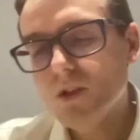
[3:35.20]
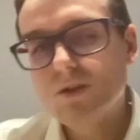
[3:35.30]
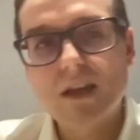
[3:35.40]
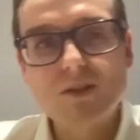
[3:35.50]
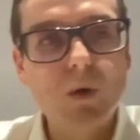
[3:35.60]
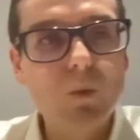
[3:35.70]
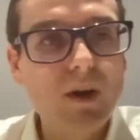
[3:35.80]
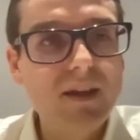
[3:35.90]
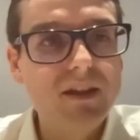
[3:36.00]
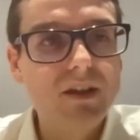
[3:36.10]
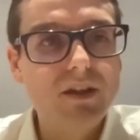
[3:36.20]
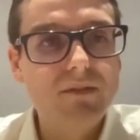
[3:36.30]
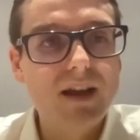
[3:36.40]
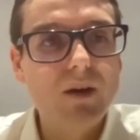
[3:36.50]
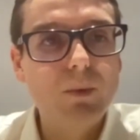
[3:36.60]
So that's one way that you could have
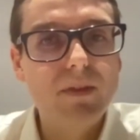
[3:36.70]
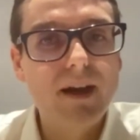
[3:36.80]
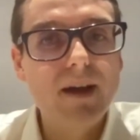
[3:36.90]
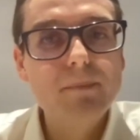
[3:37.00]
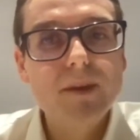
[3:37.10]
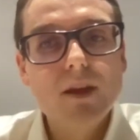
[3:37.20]
dealt with that.